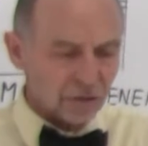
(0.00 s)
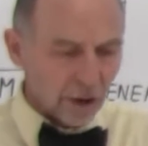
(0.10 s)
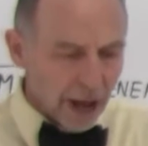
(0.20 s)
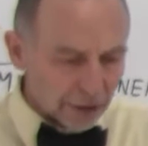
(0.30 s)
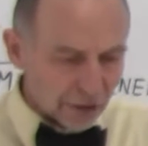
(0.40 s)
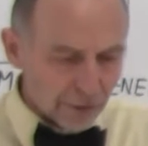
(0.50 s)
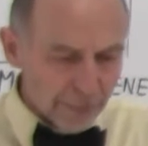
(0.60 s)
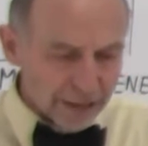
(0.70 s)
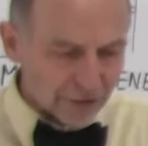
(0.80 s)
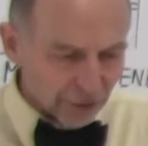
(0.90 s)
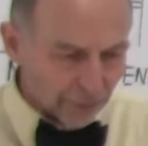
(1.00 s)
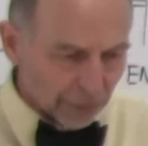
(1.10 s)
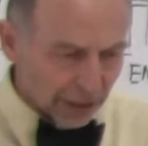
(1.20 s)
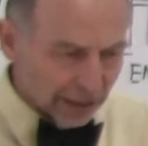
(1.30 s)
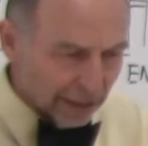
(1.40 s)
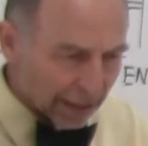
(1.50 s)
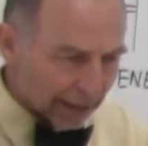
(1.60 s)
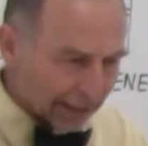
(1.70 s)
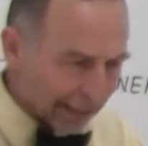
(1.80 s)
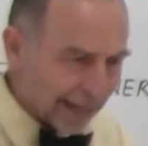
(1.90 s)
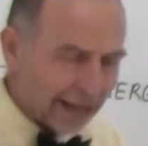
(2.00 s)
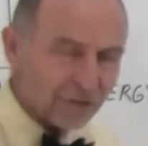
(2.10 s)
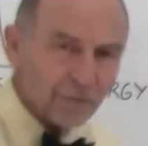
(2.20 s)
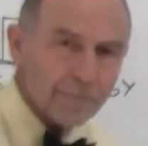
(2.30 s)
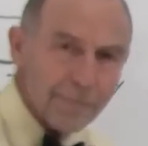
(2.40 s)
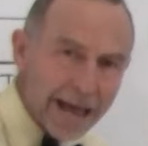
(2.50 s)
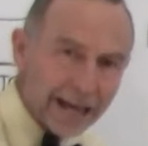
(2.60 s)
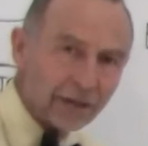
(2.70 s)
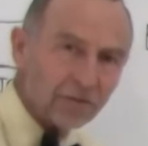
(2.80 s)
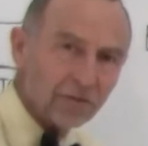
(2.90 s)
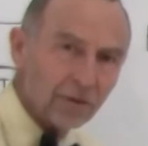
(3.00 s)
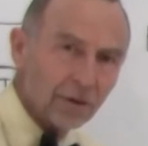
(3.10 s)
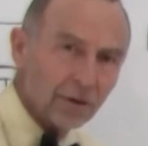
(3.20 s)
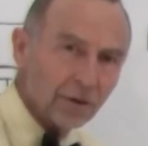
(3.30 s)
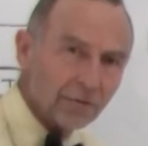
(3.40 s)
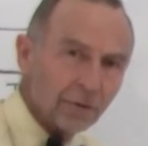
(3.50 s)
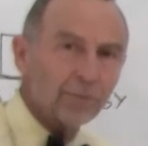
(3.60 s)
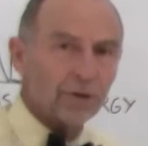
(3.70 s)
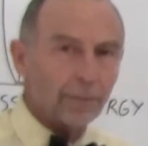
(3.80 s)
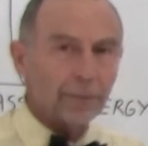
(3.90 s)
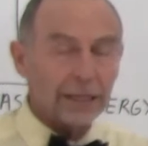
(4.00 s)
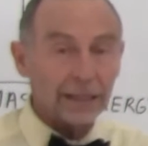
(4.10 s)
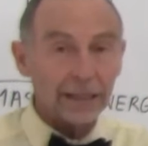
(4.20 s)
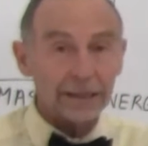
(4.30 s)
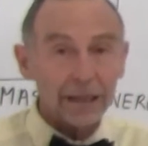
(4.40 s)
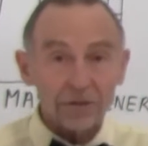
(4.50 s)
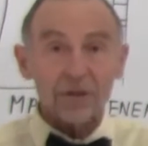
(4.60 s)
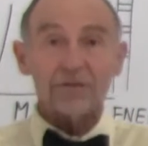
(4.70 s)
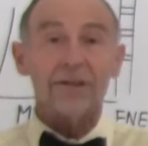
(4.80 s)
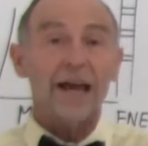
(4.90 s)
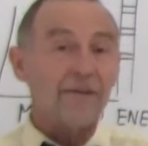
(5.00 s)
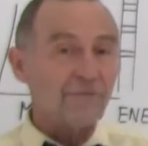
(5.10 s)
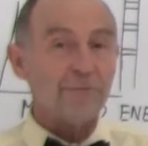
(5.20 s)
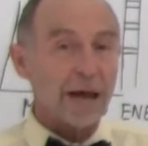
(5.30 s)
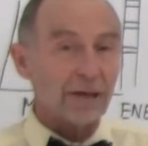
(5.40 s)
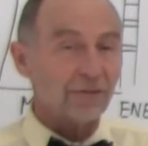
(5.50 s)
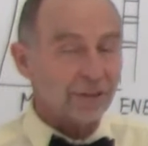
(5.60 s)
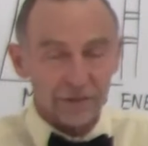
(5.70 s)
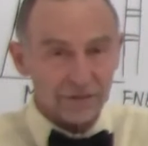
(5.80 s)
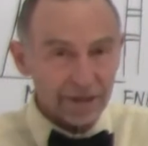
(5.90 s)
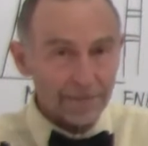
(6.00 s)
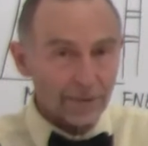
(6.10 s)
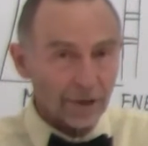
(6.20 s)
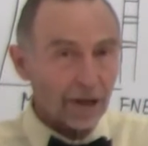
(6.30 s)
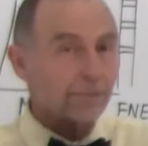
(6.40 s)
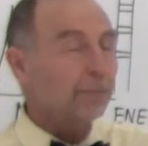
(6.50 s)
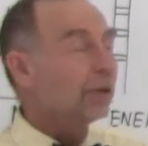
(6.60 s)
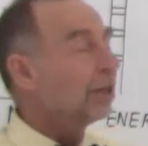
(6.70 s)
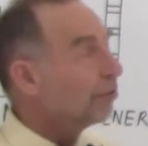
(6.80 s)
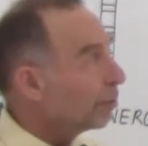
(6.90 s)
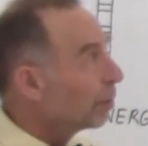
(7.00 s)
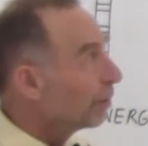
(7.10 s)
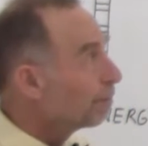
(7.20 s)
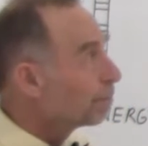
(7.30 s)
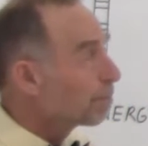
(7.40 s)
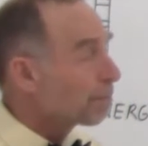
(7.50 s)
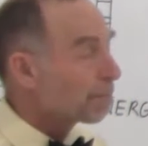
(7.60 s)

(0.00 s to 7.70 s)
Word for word: And so how can you make something that has mass from something that doesn't have mass? It seemed unbelievable.